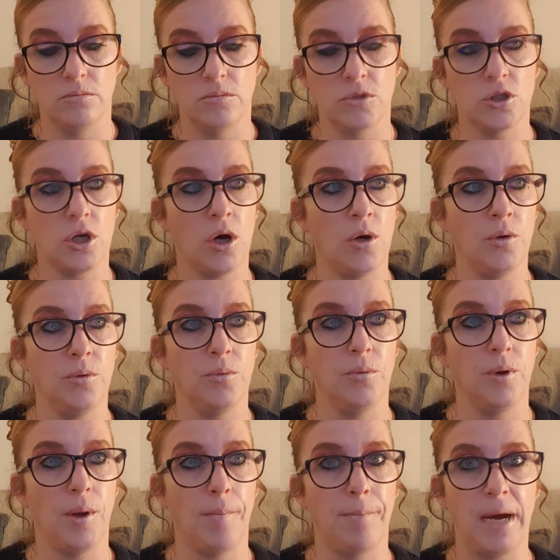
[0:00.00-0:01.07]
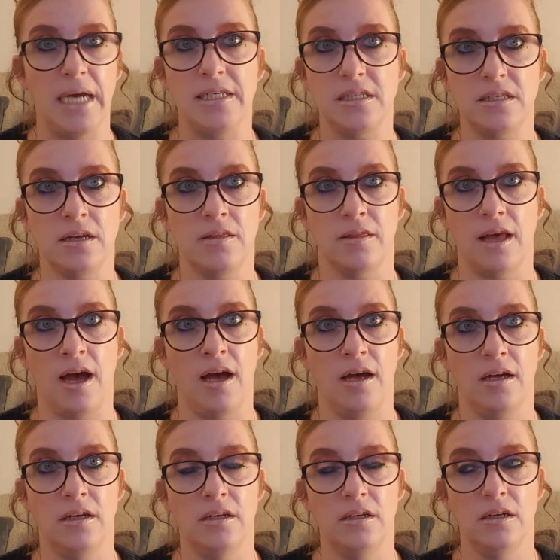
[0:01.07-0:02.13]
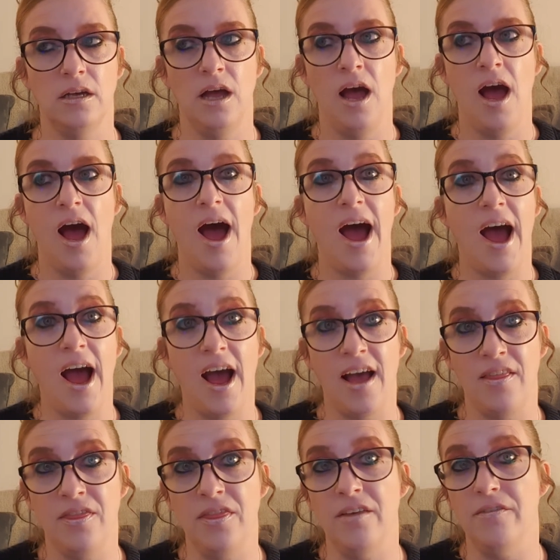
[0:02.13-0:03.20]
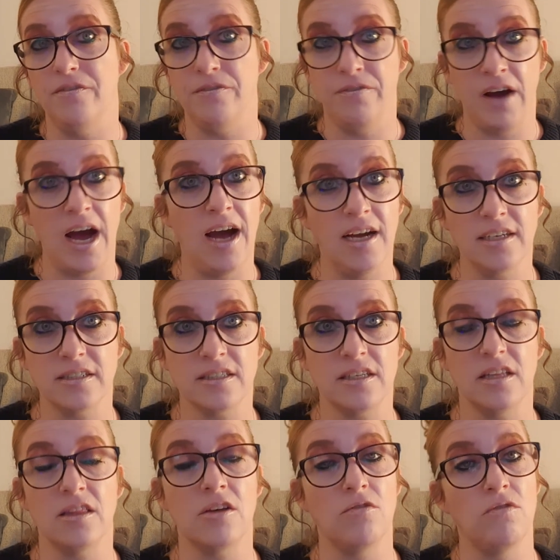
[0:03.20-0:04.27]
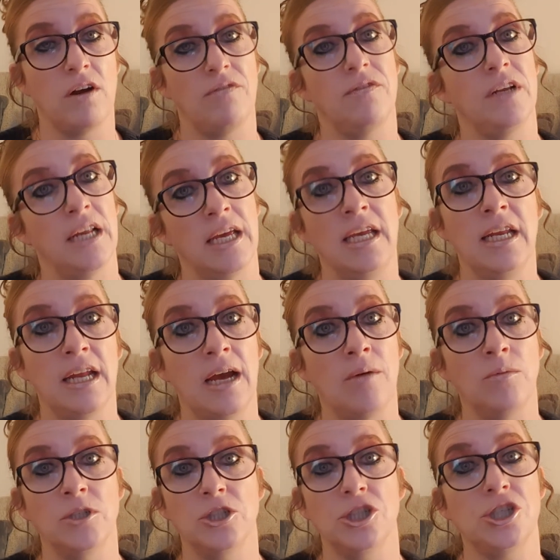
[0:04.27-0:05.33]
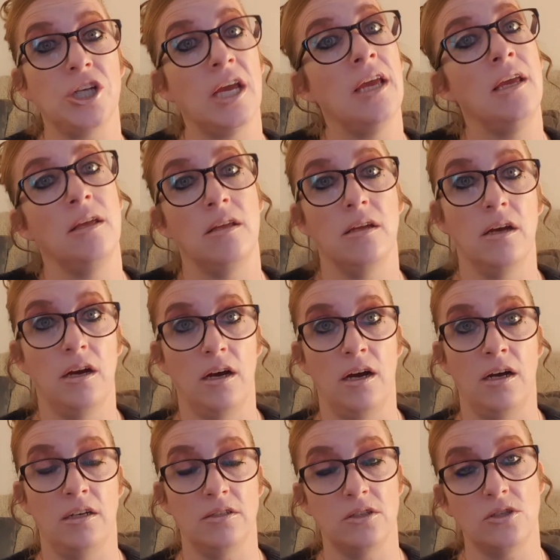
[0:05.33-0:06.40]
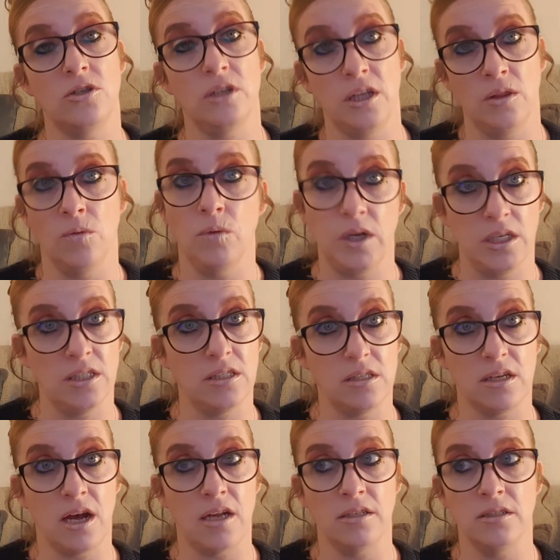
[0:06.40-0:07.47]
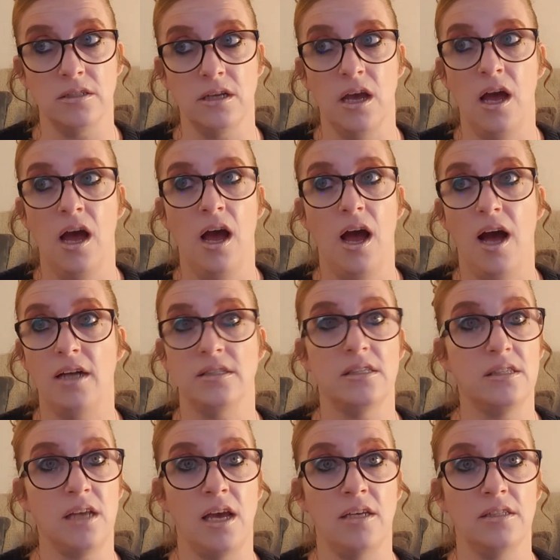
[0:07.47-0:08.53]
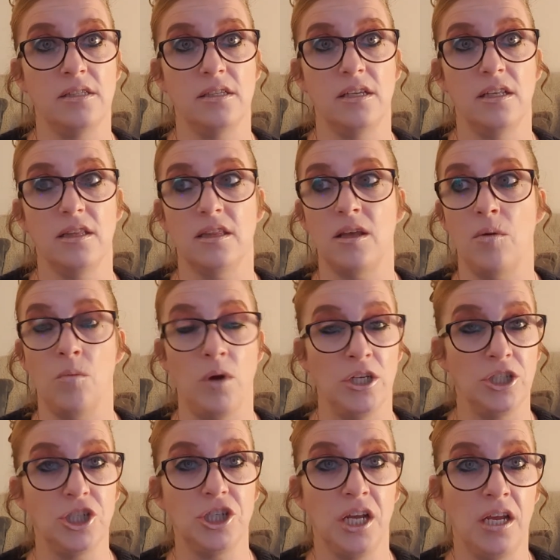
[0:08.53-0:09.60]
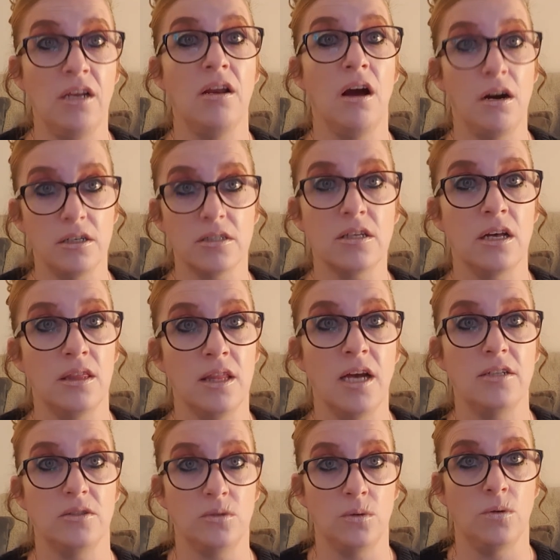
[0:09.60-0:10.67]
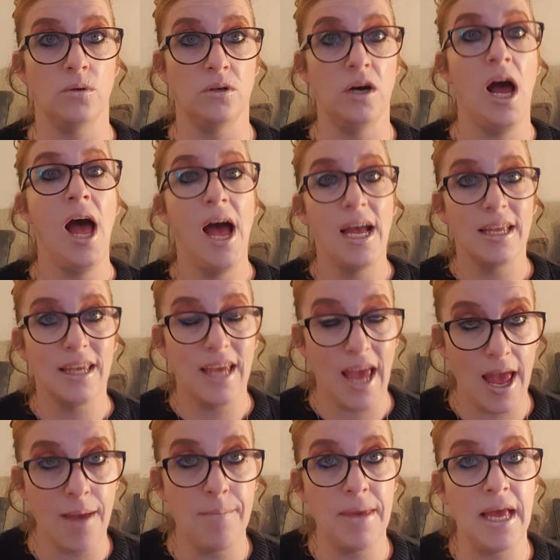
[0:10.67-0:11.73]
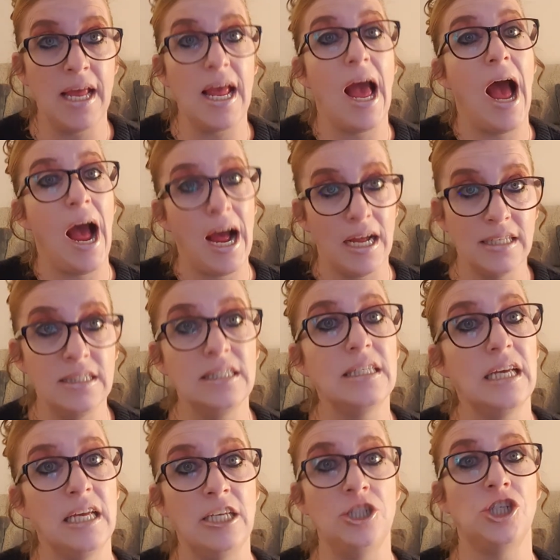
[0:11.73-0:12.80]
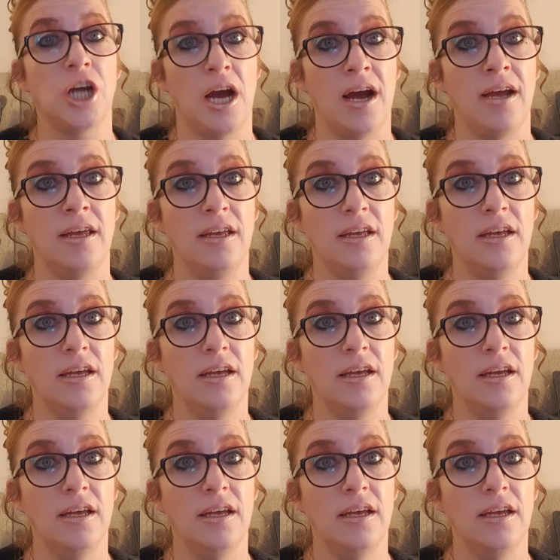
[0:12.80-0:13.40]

So based on that and the fact that Raffalina, when she stood in the witness stand and says that when she knocked on that door, Kemi and TJ